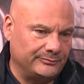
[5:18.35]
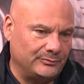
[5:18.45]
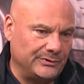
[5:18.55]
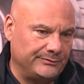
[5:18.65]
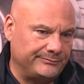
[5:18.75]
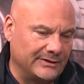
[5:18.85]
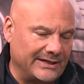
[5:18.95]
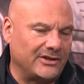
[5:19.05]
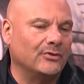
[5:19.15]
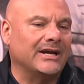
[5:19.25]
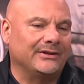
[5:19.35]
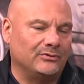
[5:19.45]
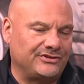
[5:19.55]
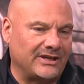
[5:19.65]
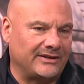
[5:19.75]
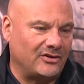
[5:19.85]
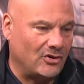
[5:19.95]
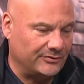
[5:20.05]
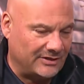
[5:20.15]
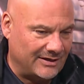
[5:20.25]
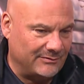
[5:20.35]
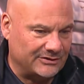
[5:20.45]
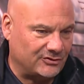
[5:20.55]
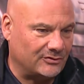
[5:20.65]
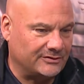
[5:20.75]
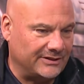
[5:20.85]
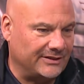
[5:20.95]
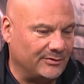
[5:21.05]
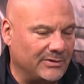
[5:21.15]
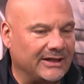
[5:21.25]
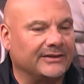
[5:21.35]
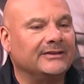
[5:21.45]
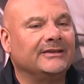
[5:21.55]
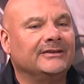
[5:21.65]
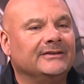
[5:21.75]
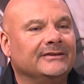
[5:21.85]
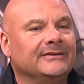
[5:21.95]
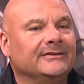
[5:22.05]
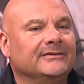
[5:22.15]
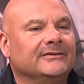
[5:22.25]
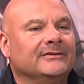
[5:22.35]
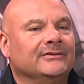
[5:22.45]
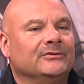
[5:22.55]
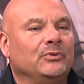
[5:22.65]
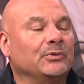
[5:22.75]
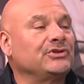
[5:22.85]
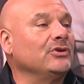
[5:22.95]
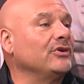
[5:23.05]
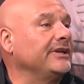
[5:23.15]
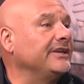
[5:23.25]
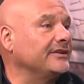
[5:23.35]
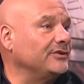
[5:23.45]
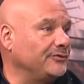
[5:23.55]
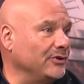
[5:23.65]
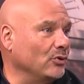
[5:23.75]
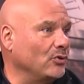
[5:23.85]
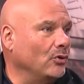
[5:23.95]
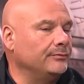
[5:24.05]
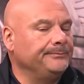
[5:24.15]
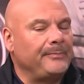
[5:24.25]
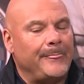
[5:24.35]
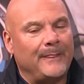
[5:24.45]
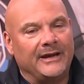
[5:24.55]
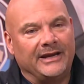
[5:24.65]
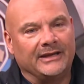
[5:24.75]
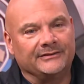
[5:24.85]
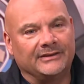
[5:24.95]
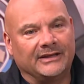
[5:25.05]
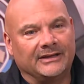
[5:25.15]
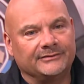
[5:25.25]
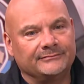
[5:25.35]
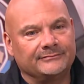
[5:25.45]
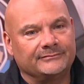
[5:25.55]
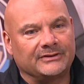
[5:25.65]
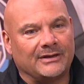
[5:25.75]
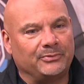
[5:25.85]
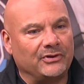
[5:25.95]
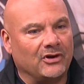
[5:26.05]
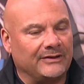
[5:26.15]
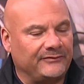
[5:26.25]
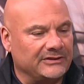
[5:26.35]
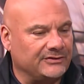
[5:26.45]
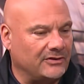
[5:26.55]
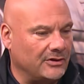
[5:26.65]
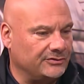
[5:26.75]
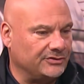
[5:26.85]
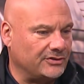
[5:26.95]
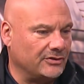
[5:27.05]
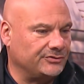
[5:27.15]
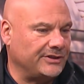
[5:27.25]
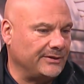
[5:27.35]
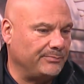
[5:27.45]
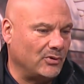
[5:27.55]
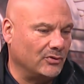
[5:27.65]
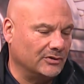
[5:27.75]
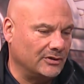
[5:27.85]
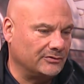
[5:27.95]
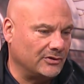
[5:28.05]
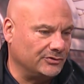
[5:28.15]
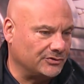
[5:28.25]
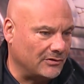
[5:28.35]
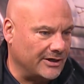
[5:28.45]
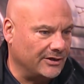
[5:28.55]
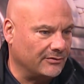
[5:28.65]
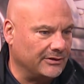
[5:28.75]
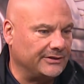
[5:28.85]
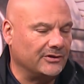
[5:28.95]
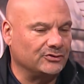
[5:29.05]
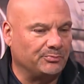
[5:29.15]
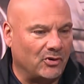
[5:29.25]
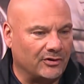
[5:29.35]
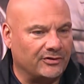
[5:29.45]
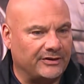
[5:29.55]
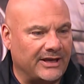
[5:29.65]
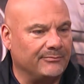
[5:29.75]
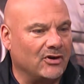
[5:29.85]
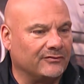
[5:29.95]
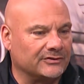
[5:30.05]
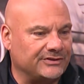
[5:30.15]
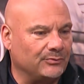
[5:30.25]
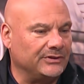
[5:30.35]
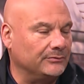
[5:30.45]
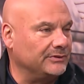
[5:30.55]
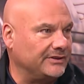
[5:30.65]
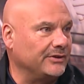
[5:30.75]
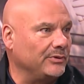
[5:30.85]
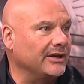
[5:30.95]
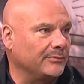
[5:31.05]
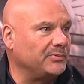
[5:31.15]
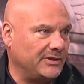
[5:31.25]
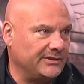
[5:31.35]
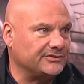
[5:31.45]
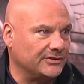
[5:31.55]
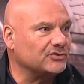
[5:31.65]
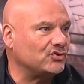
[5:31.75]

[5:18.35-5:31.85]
we let it go down to a second, called timeout, started thinking about it. We were still going to kick the field goal. And a couple of the offensive coaches, Coach Campolo, Coach Gregory, Coach Barker, came over and said, we think we got a play that's going to score.